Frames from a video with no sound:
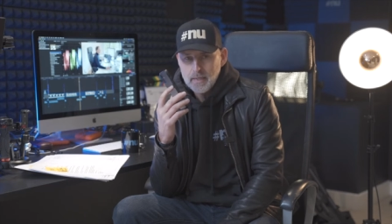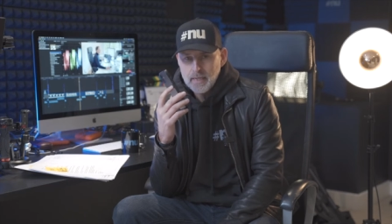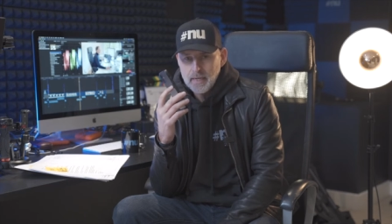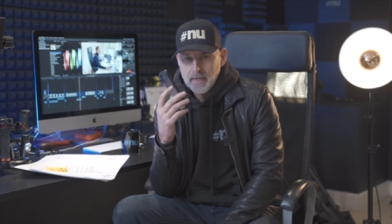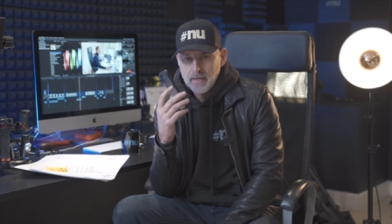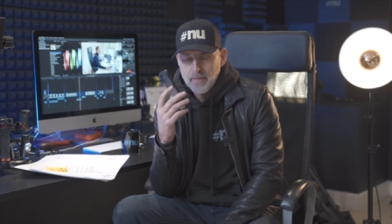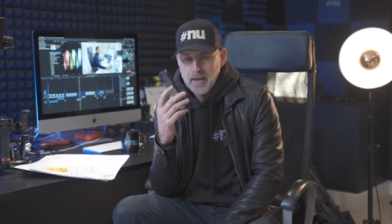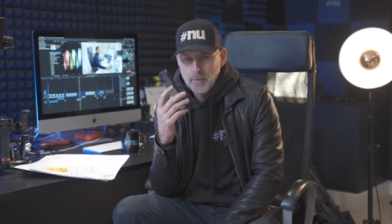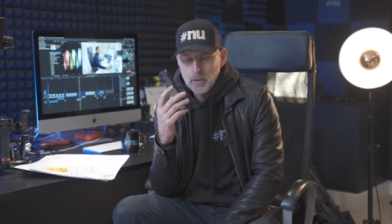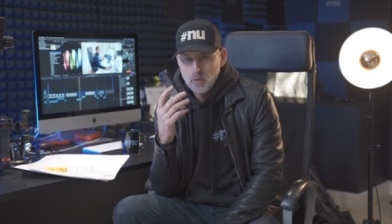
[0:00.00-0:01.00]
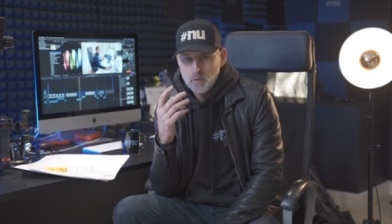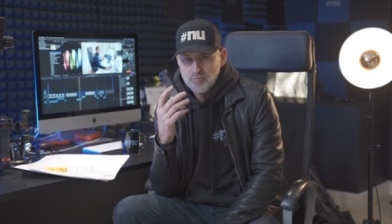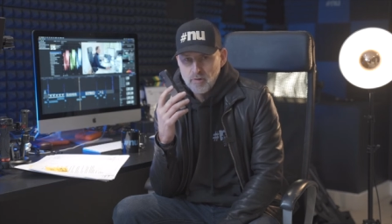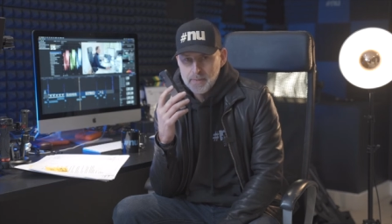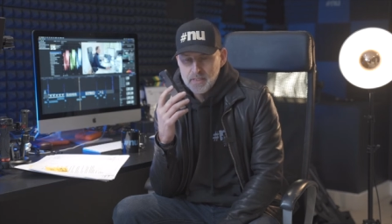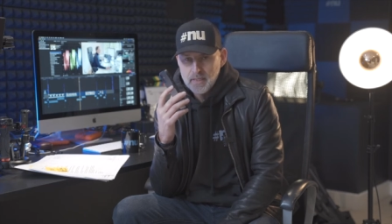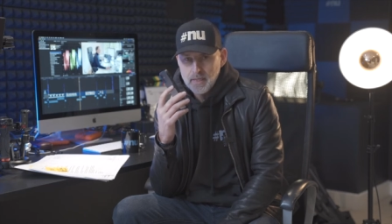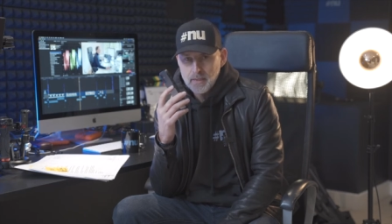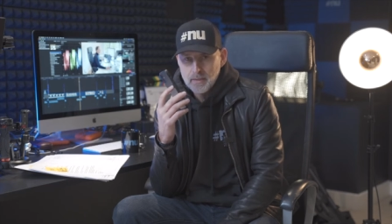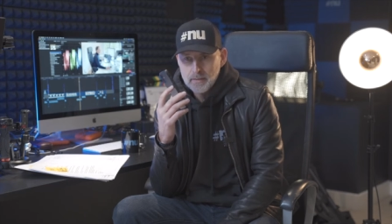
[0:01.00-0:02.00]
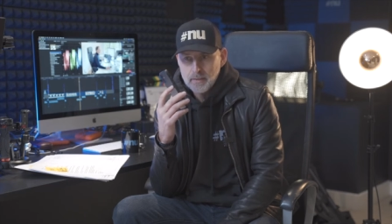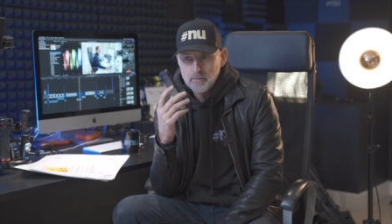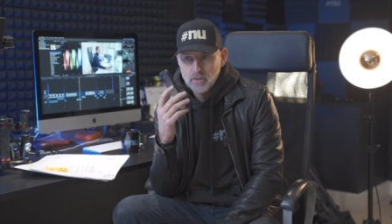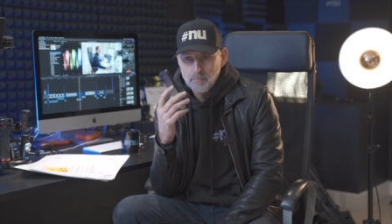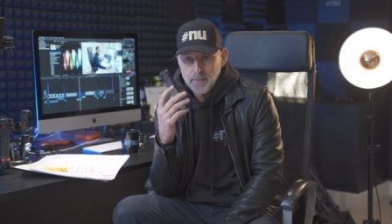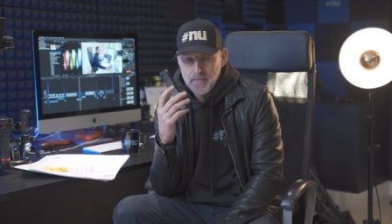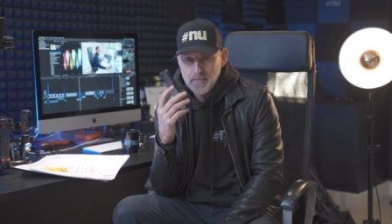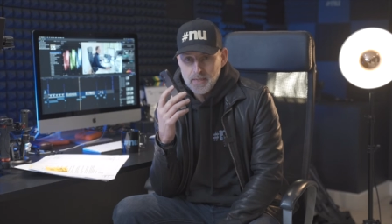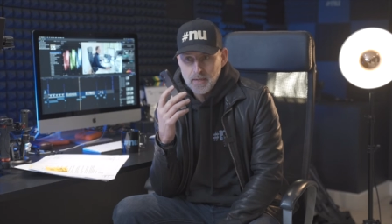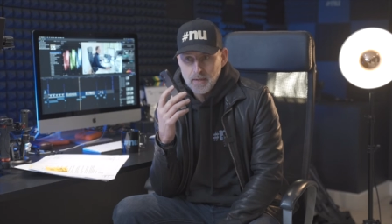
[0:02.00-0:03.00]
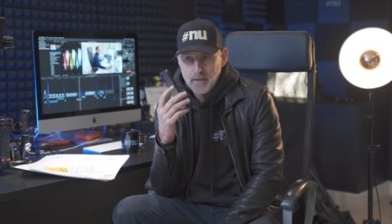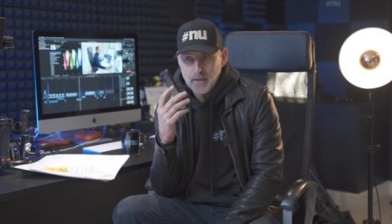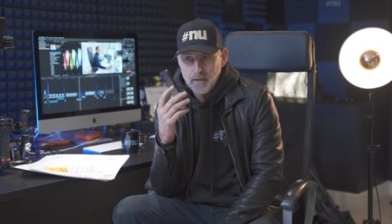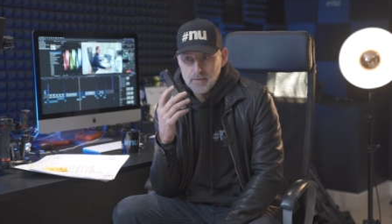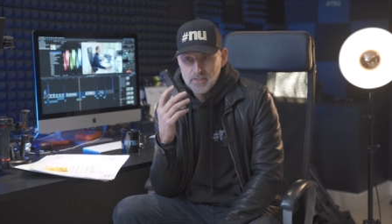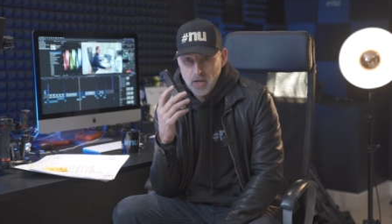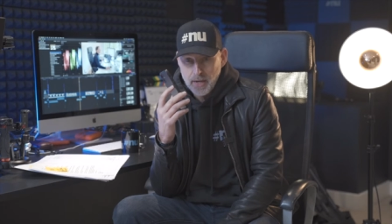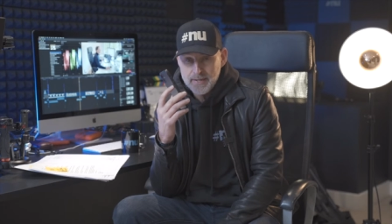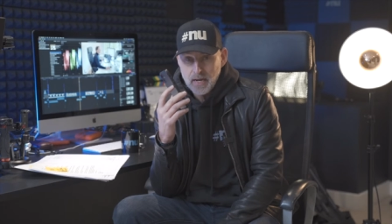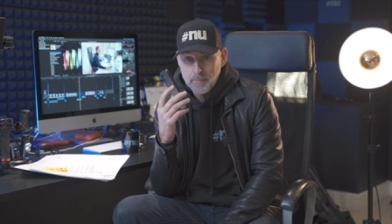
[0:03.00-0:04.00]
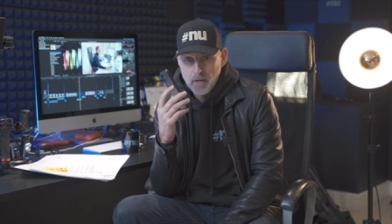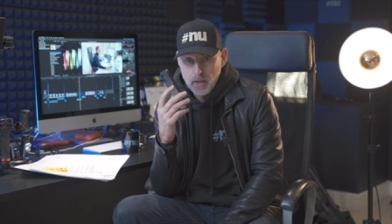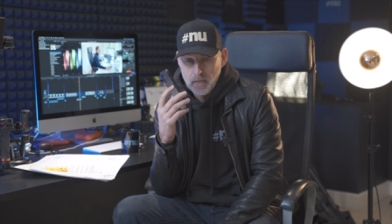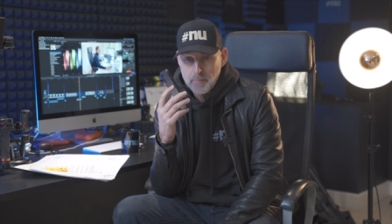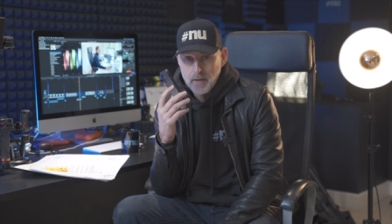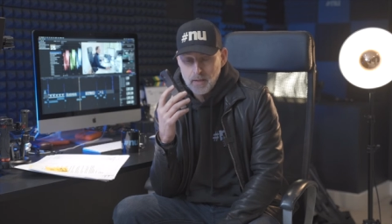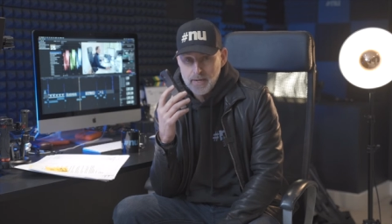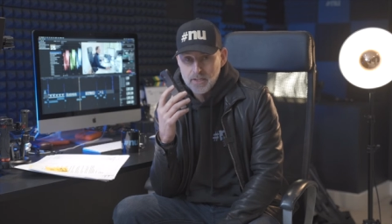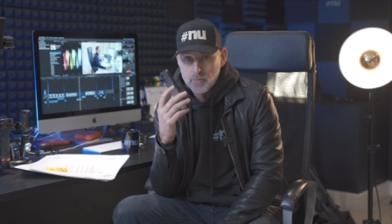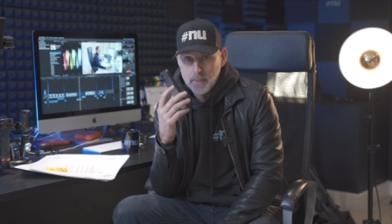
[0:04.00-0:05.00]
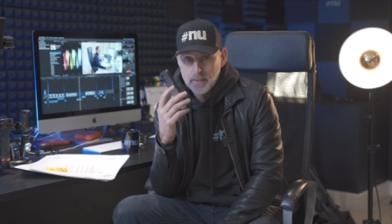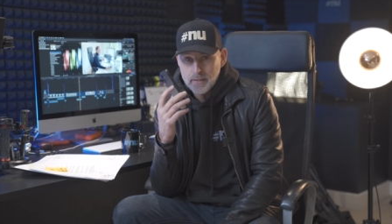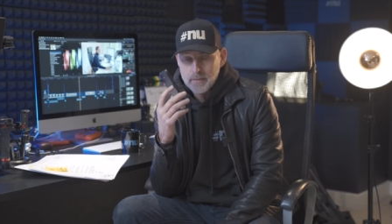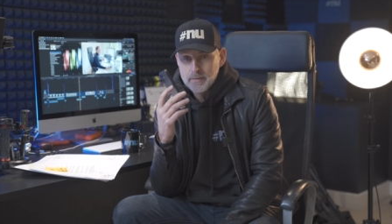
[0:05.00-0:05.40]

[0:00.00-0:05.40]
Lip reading: and that one looks promising to be signed up early part of next week.